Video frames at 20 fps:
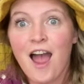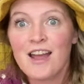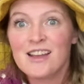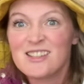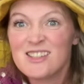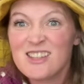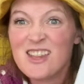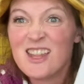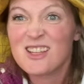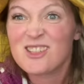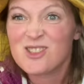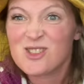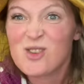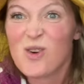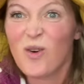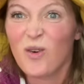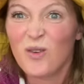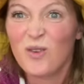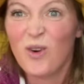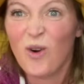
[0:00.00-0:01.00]
Isn't that
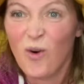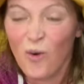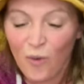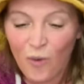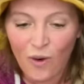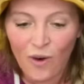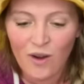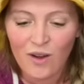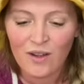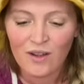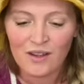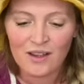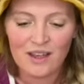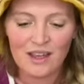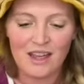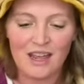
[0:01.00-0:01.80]
so cool?